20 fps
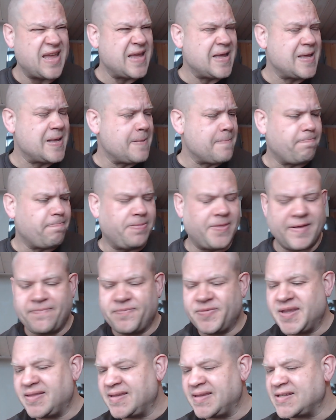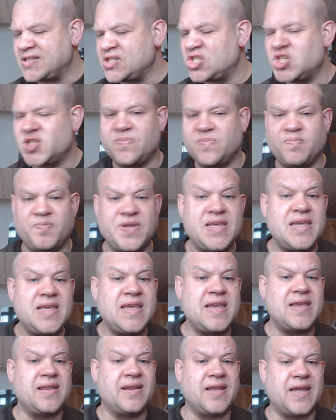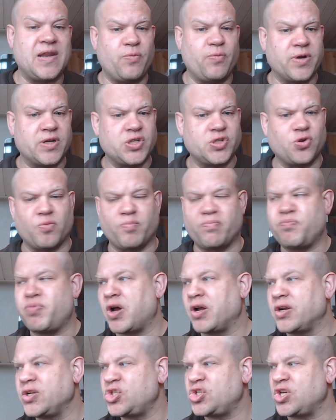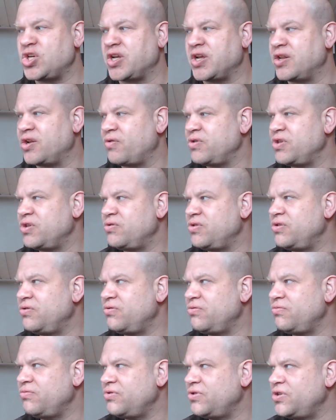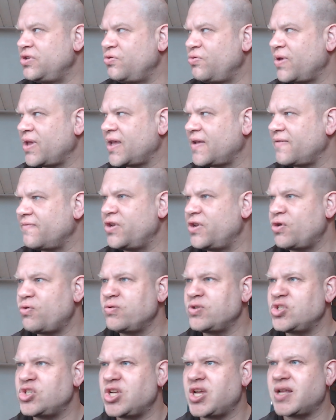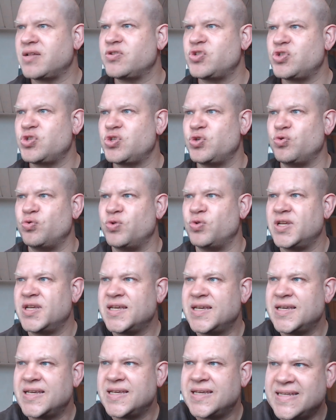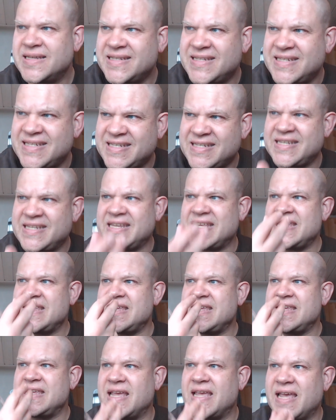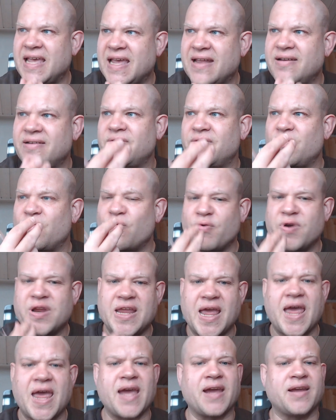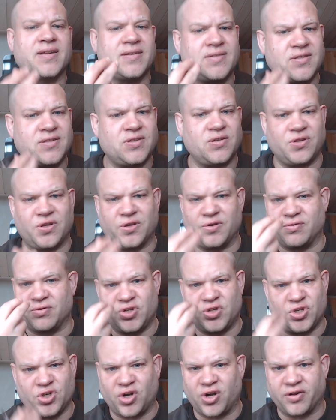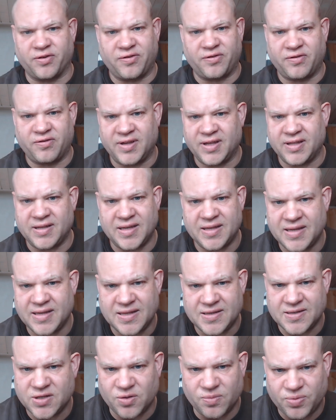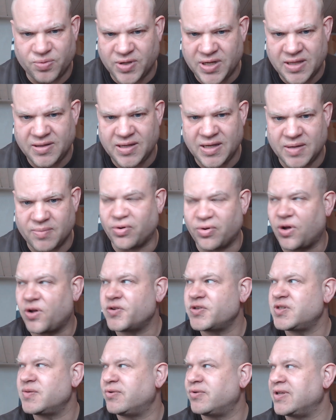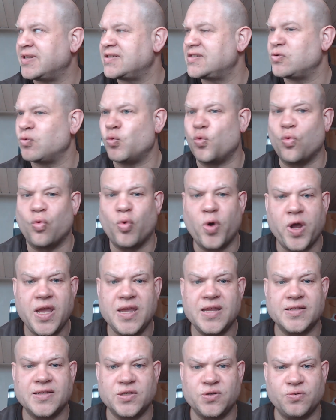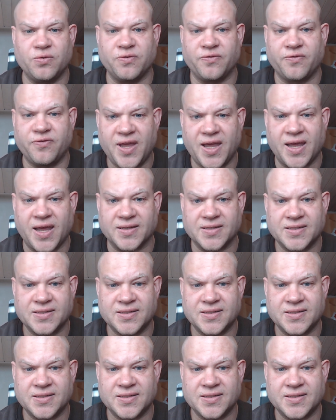the speed in which you're punching, you have no chance to see and react to those shots. It's completely impossible. It's way too fast.